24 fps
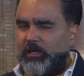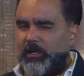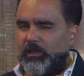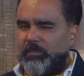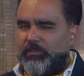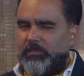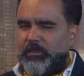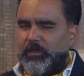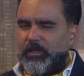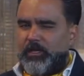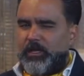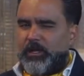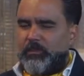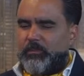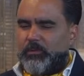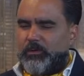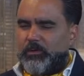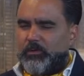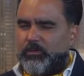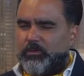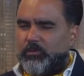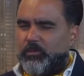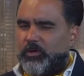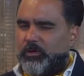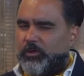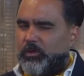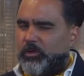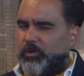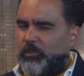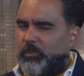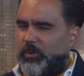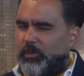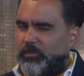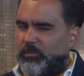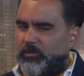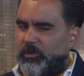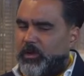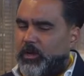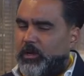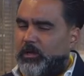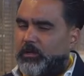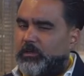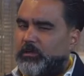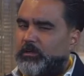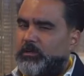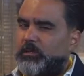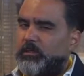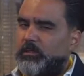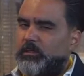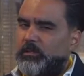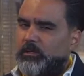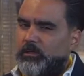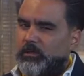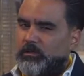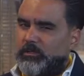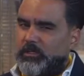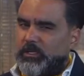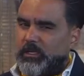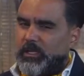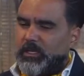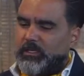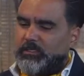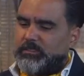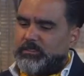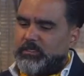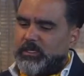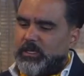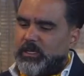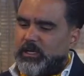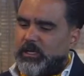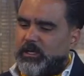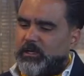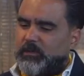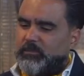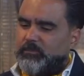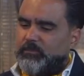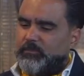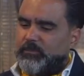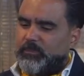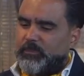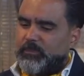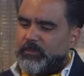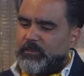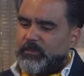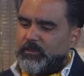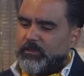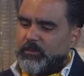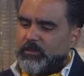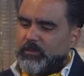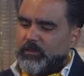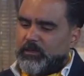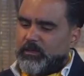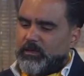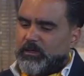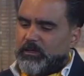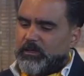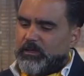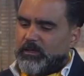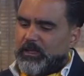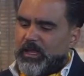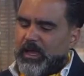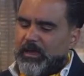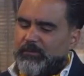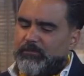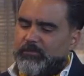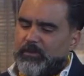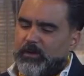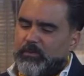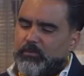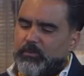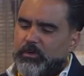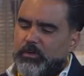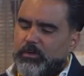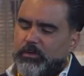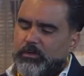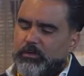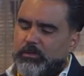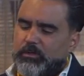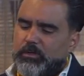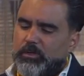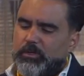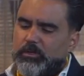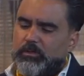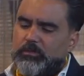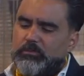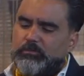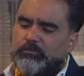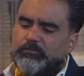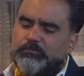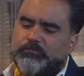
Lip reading: I think I'm going to do another Patriarch on the next live that we're going to do,